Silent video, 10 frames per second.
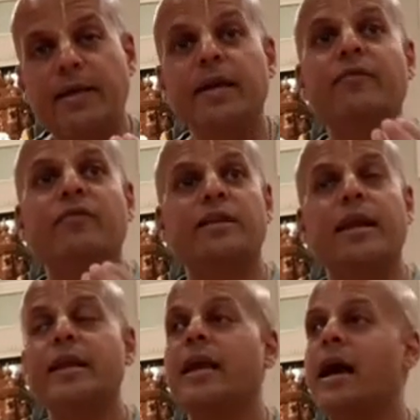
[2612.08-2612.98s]
gift
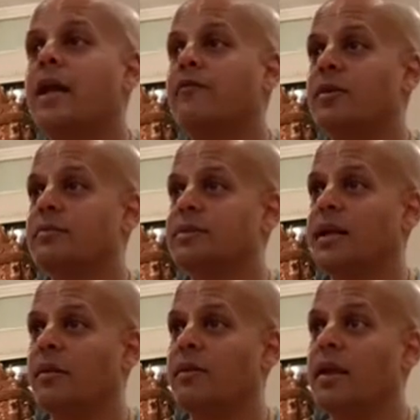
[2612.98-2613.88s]
that he had for
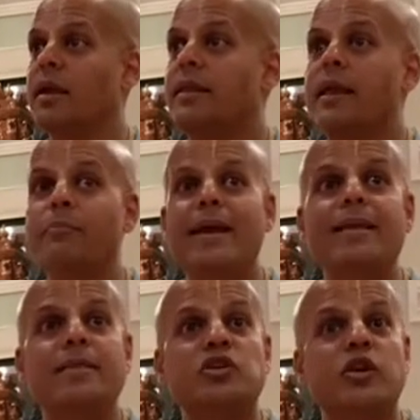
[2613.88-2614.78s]
himself that
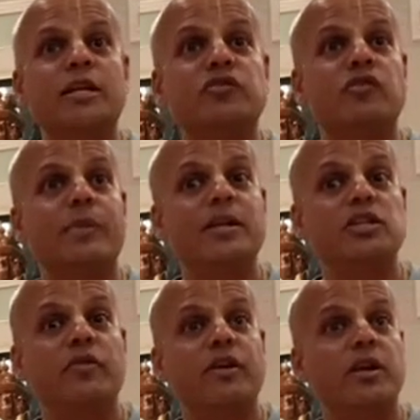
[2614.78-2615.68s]
made the
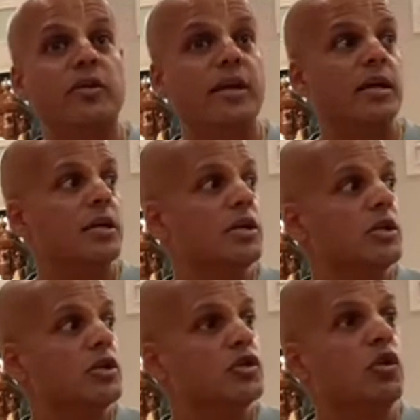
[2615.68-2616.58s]
transformation of hearing
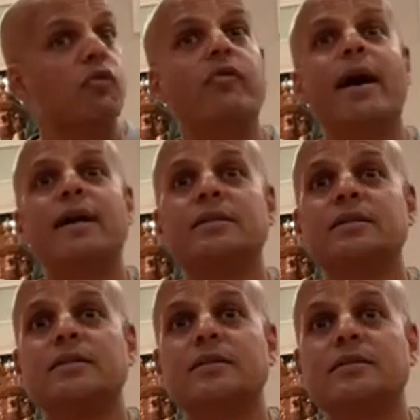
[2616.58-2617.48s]
so fast.
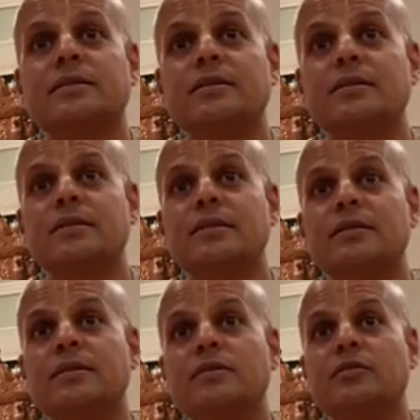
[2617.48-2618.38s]

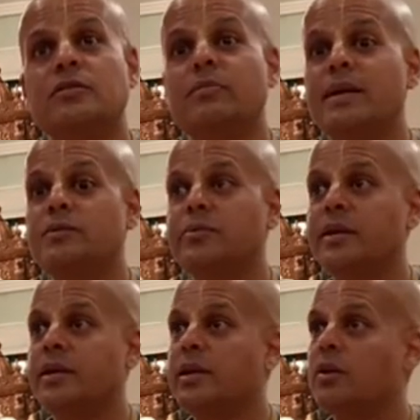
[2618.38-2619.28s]
So sometimes we
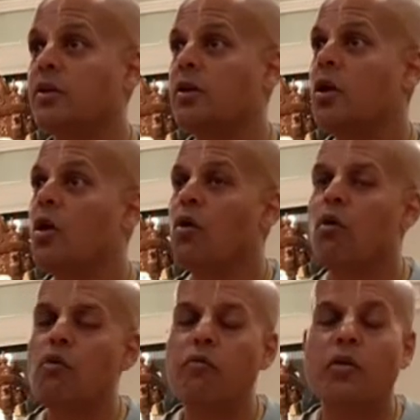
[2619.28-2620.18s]
hear
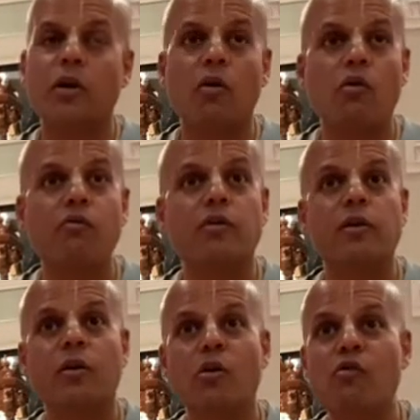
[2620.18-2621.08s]
over and
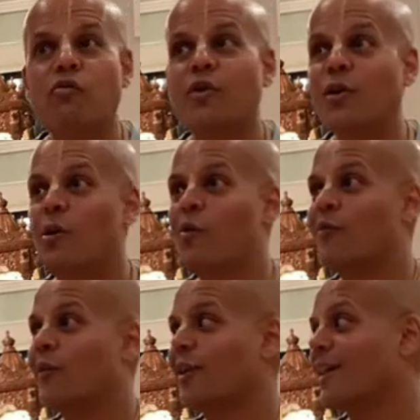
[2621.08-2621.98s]
over and over and
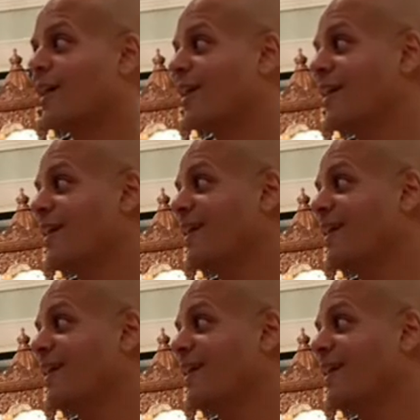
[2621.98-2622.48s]
over again.